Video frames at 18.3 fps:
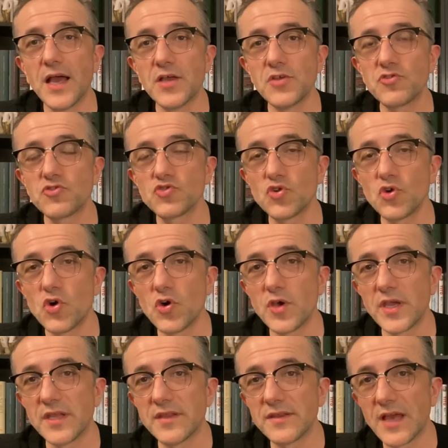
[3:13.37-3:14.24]
so
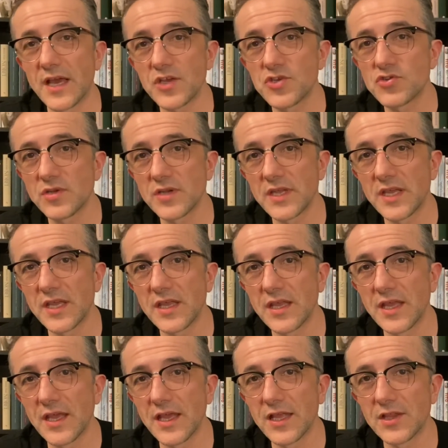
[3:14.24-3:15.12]
it actually
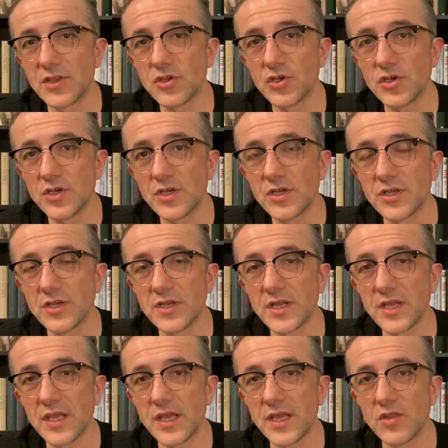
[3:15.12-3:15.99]
turned
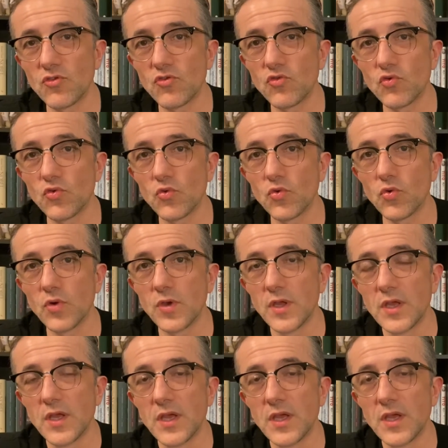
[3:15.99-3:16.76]
into,